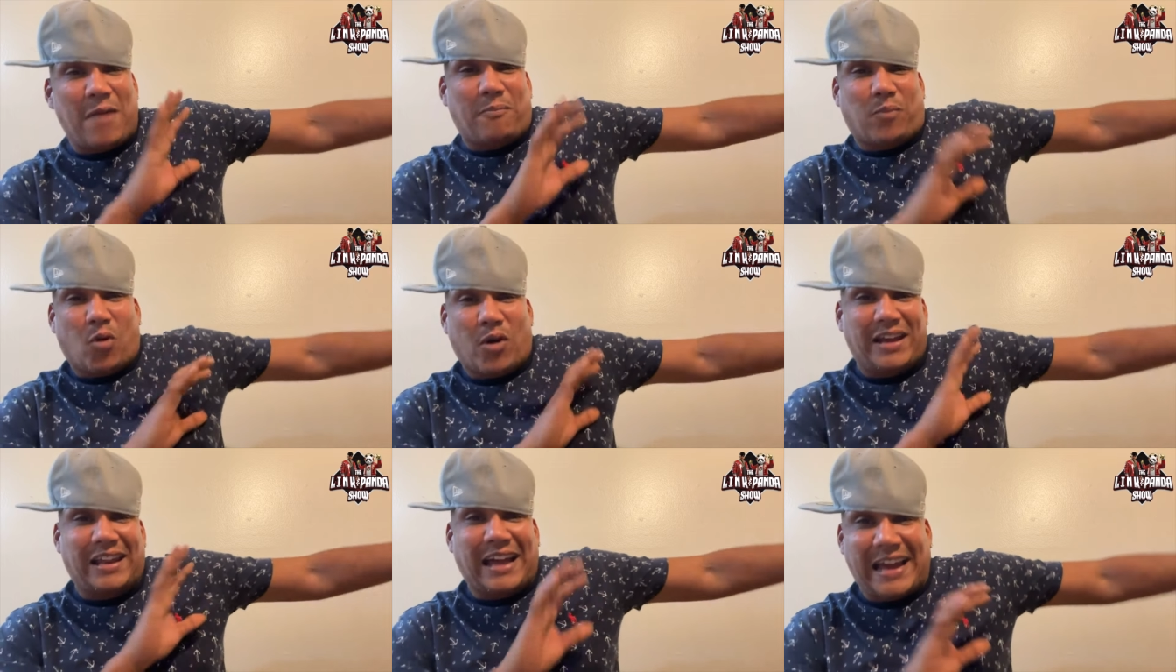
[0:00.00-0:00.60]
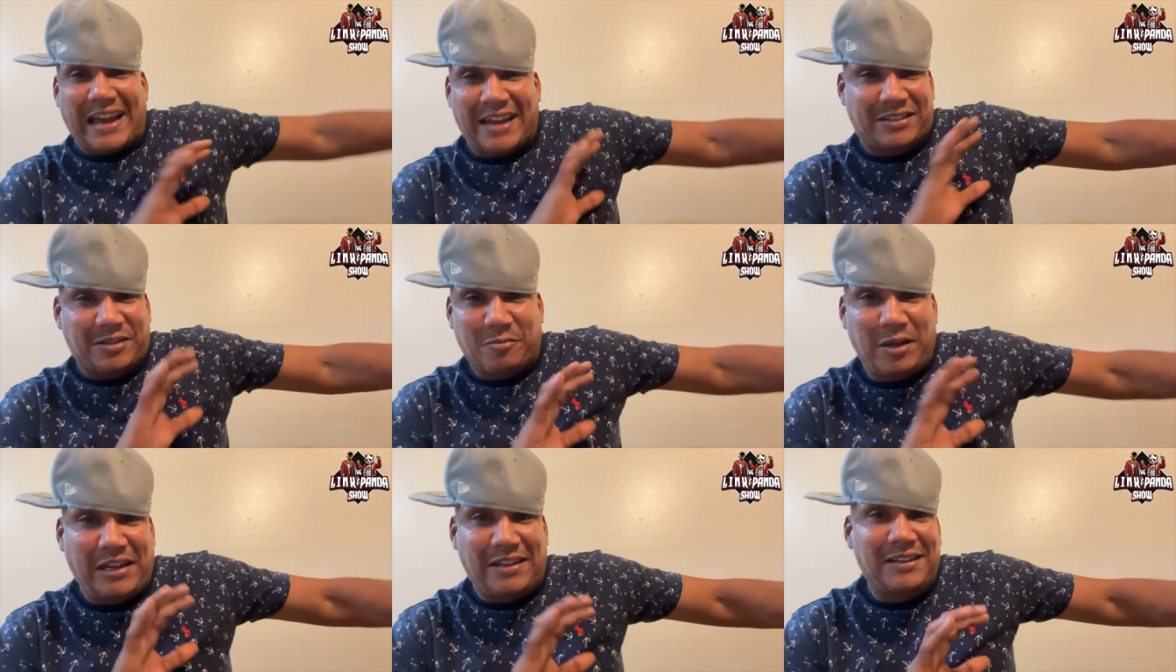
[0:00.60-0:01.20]
White boy lying
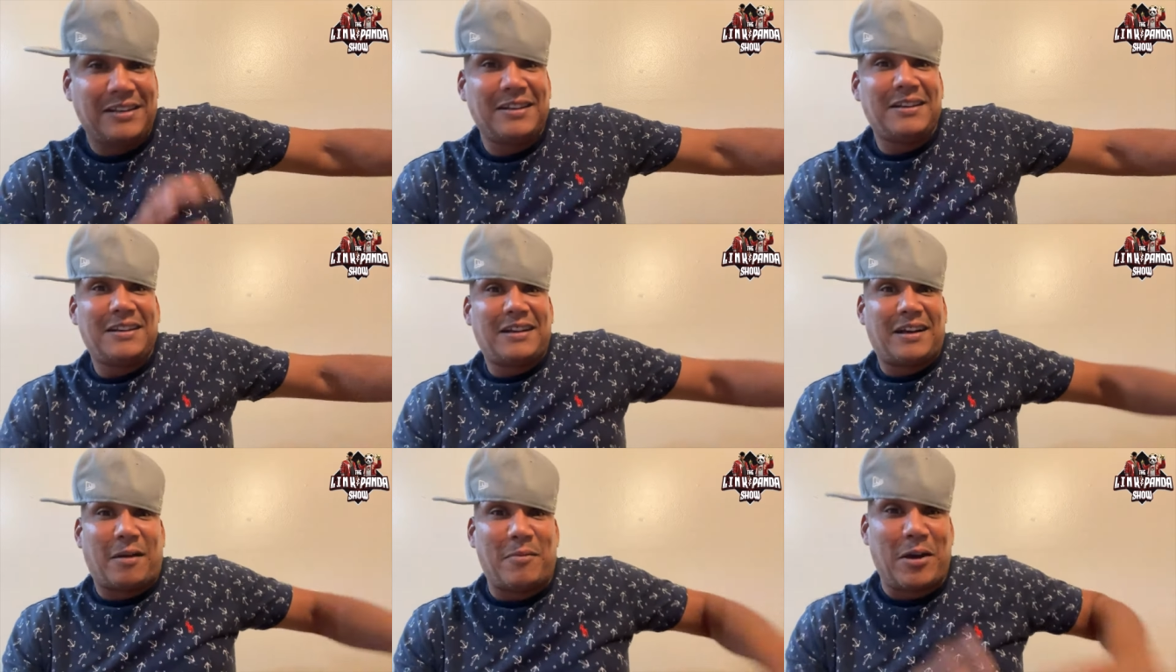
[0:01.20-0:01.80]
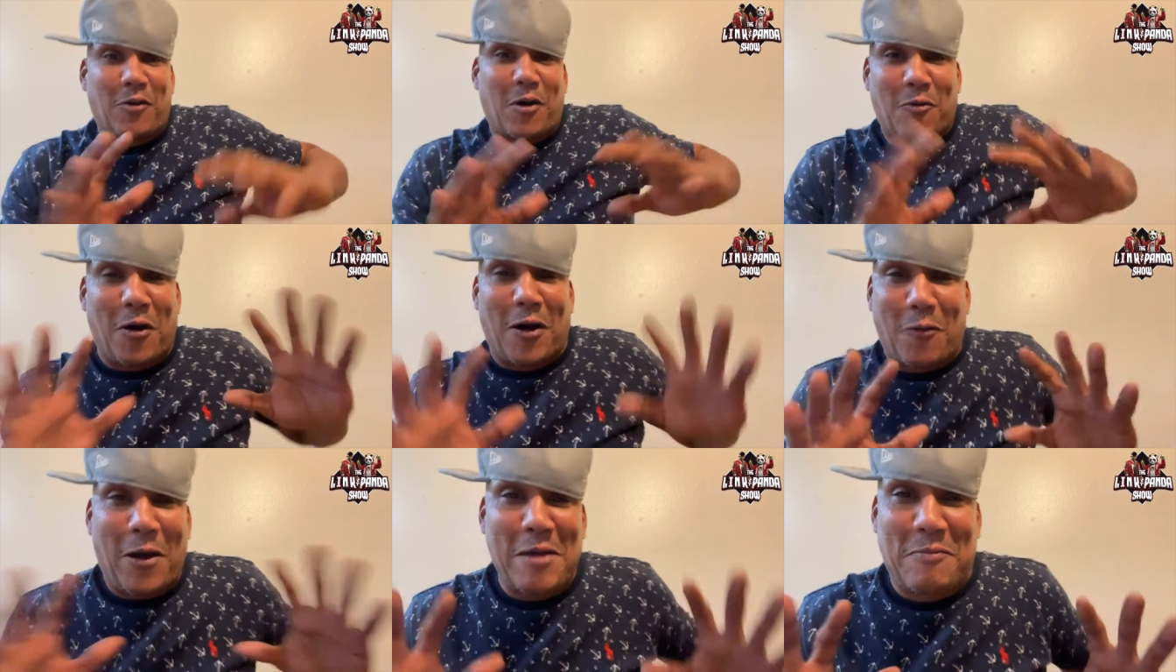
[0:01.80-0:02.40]
to me. I'll be
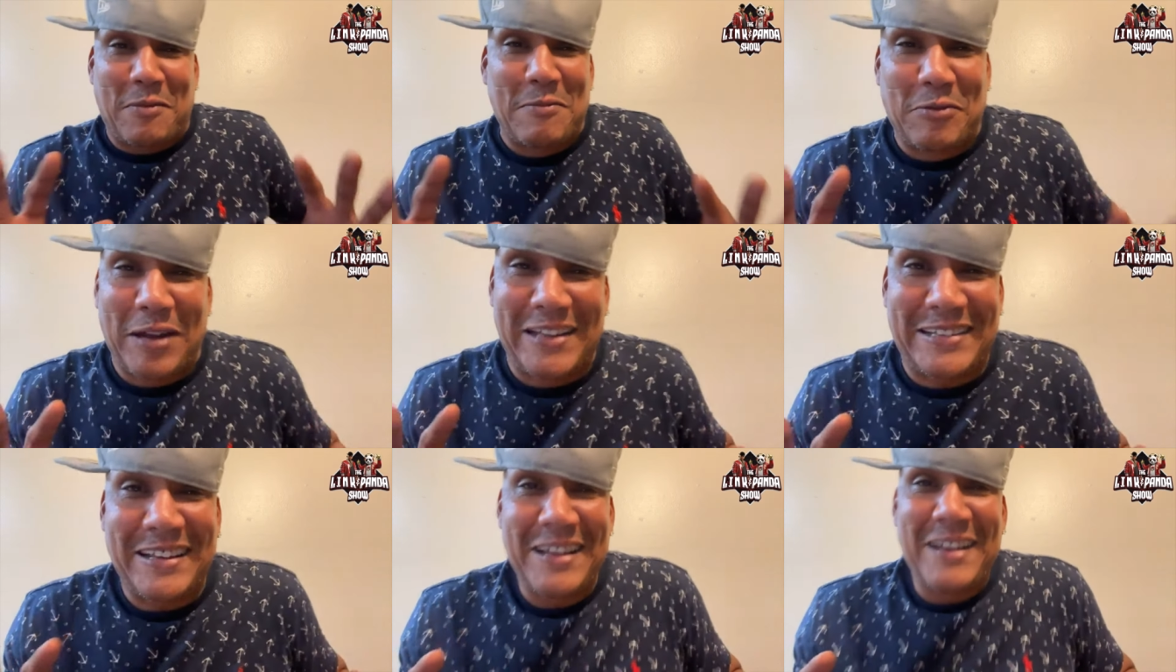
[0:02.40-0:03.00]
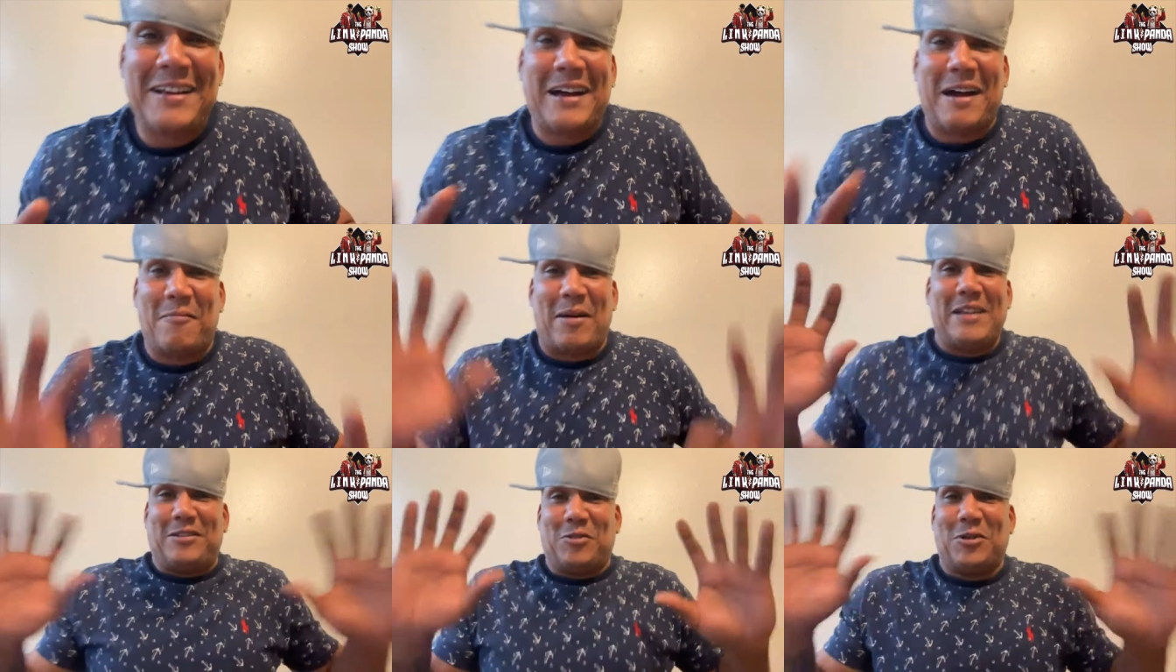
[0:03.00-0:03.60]
around white people. I,
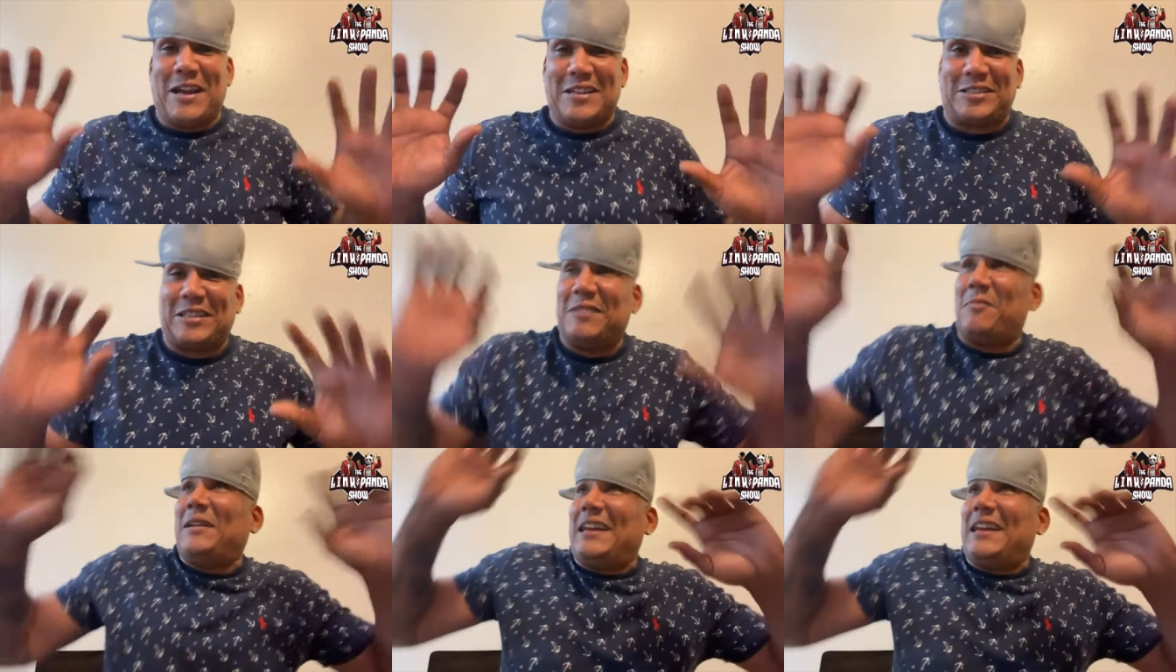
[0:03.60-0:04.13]
I might do that shit.